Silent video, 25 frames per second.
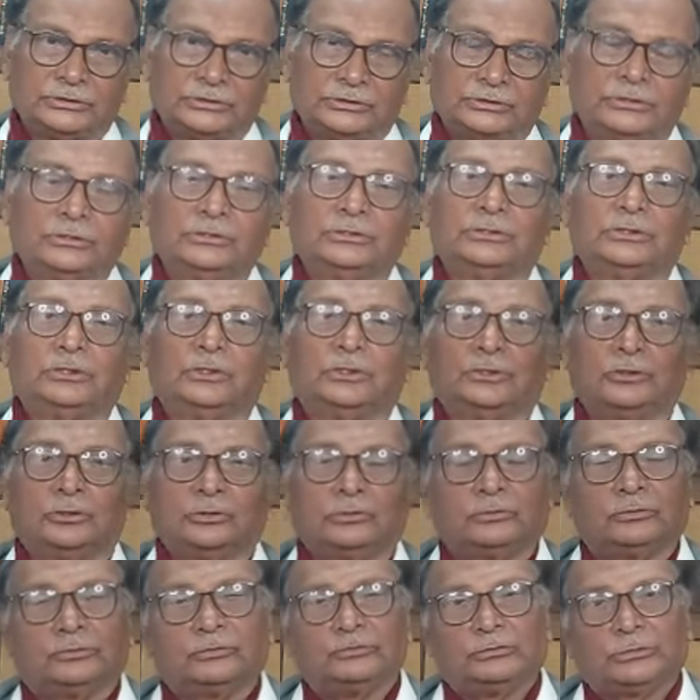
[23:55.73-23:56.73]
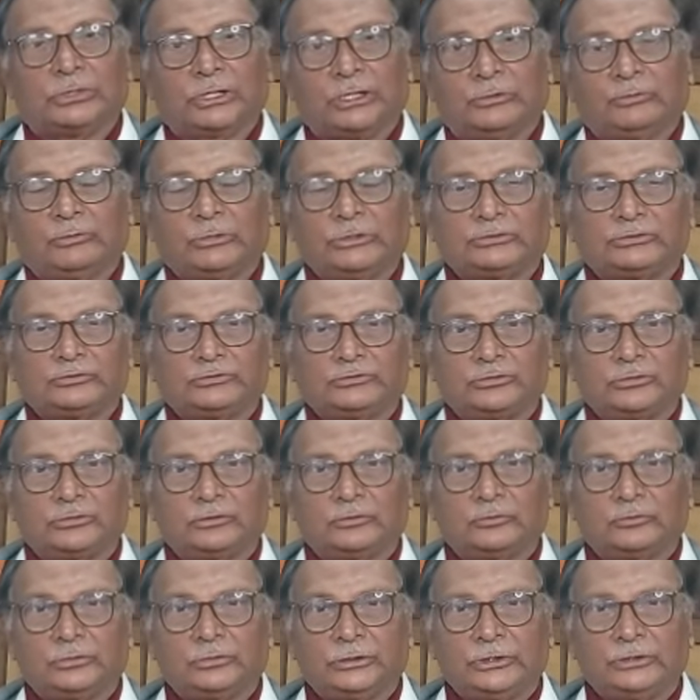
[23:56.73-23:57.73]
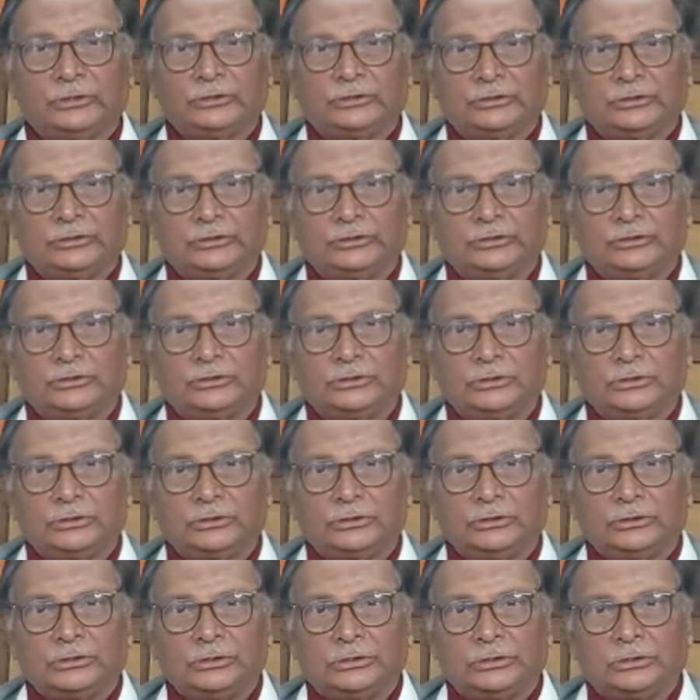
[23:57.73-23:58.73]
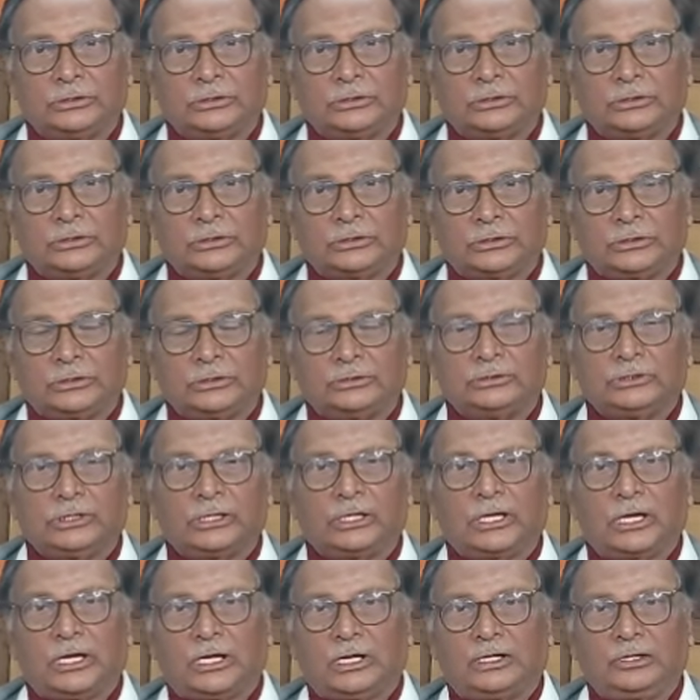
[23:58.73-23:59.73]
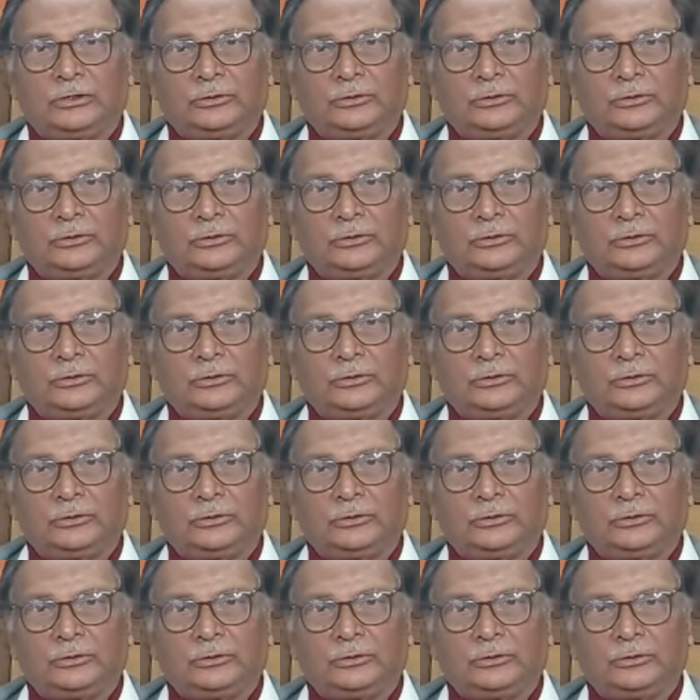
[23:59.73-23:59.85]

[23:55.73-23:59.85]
I must bring it. The guard who